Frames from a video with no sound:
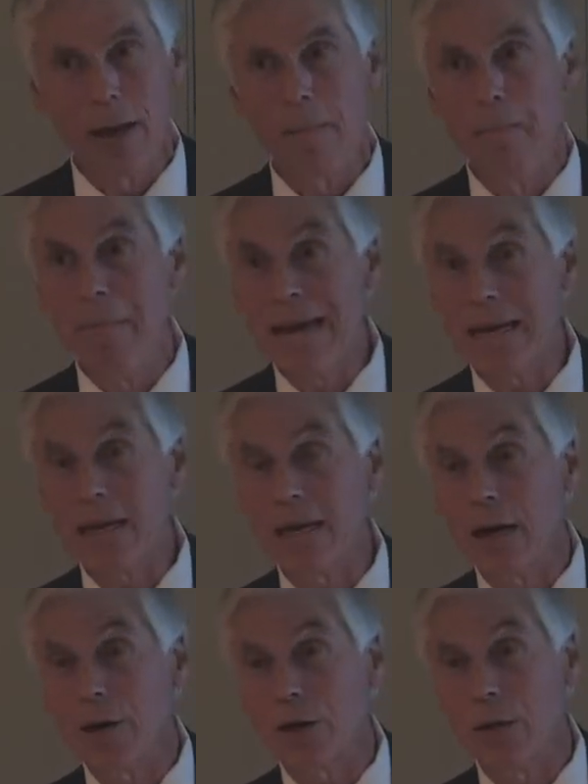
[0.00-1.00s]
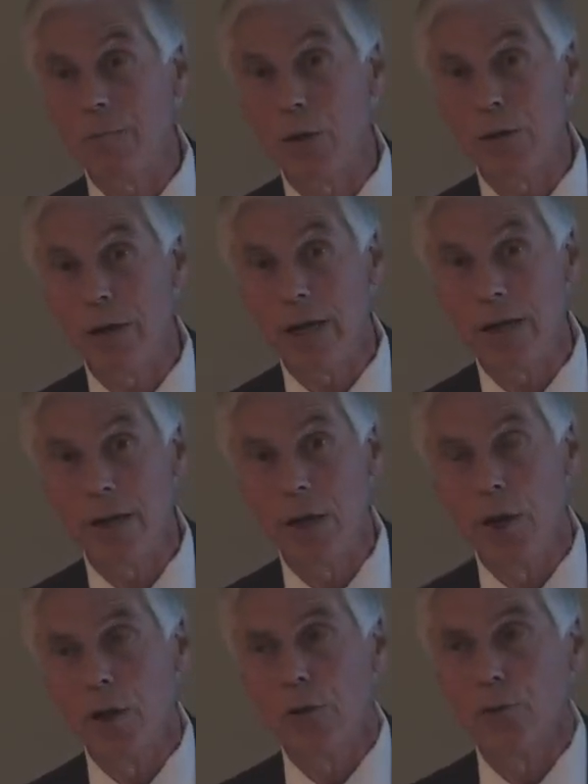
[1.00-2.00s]
making our community
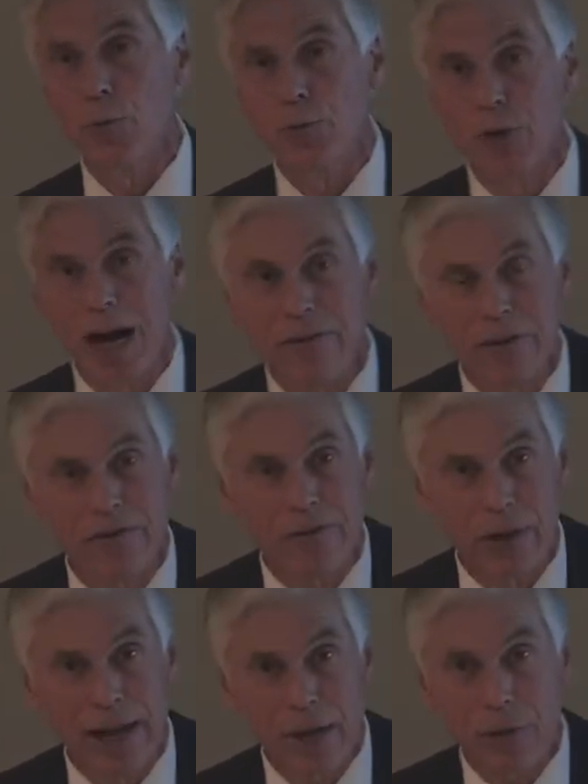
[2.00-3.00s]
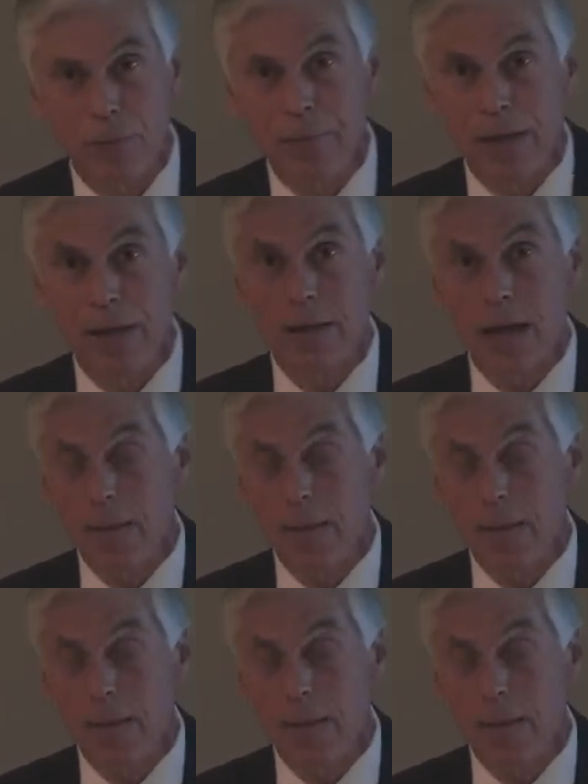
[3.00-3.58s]
through private philanthropy a